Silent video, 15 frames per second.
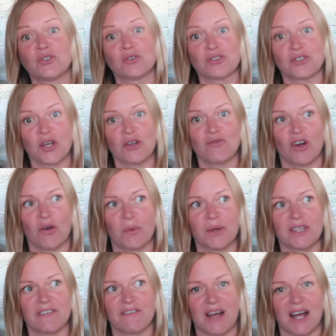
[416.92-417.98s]
does go wrong
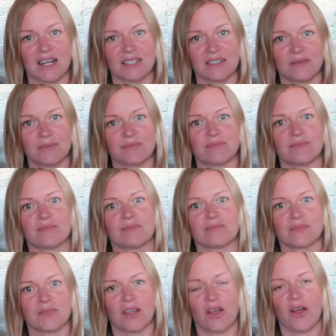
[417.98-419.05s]
with the van,
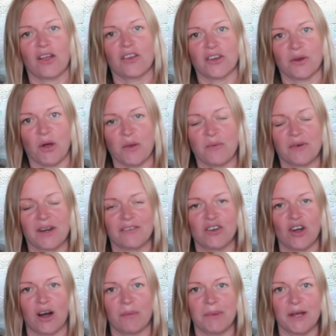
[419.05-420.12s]
you know, hopefully I've
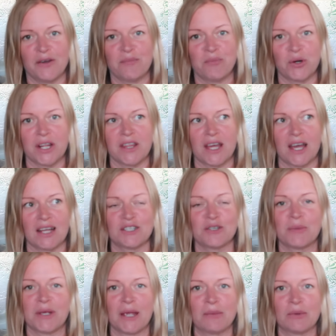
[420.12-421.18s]
got a bit of money there to
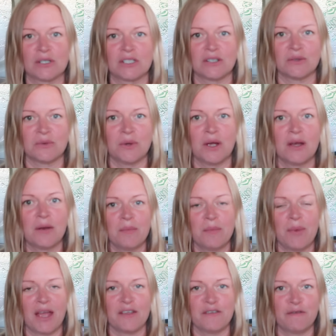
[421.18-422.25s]
be able to
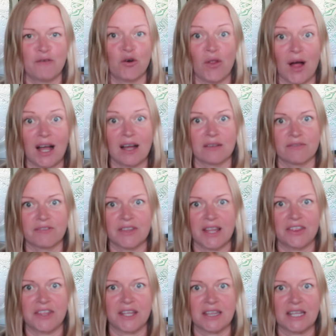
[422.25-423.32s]
pay for that for
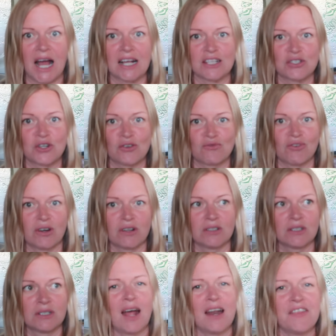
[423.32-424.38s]
that thing that has gone
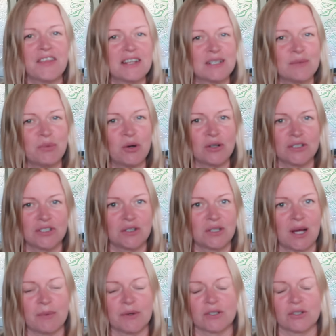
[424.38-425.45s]
wrong. I think it's important to do
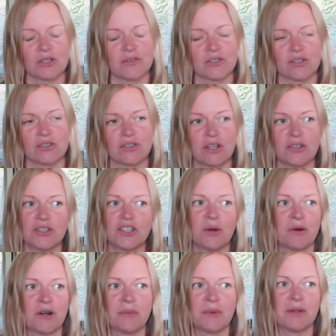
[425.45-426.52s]
that, because all of a sudden you
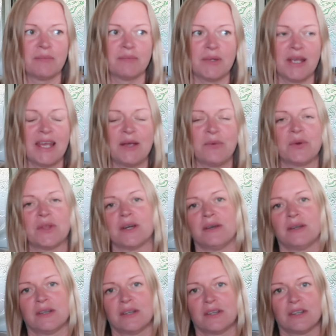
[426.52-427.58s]
don't want to be hit with a
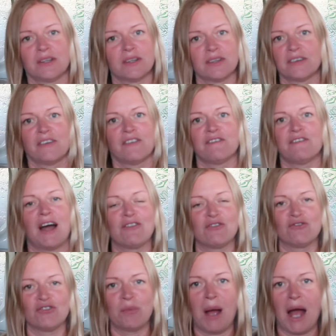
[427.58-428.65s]
five
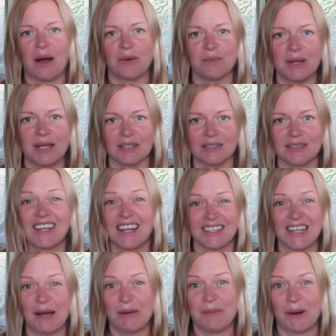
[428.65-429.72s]
hundred pound bill
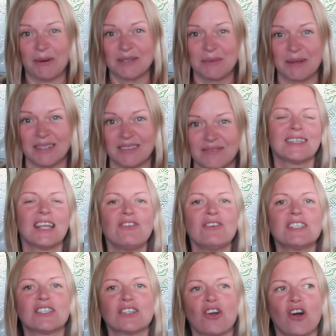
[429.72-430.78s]
like I'm about to be. There
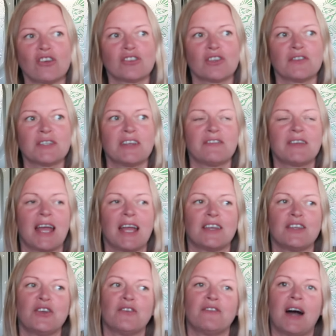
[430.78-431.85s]
is the cost obviously of
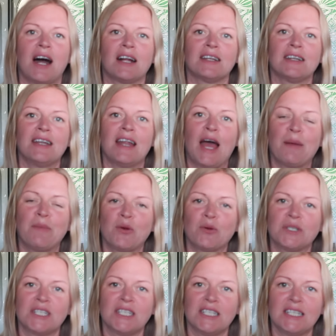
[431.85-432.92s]
getting your van M O
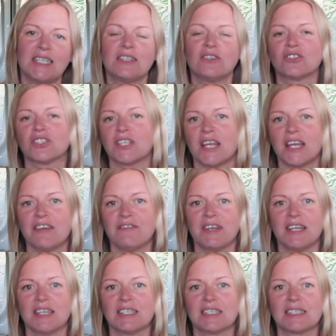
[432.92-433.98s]
T or
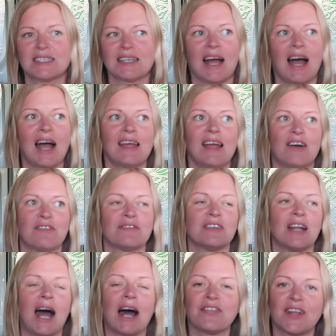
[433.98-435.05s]
serviced. I
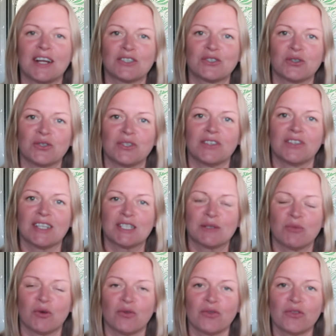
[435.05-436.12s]
haven't had that done this
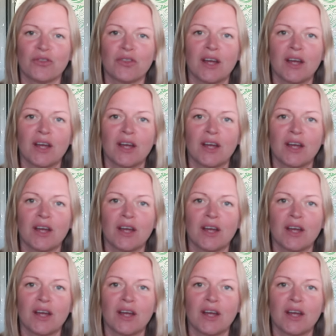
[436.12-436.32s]
month.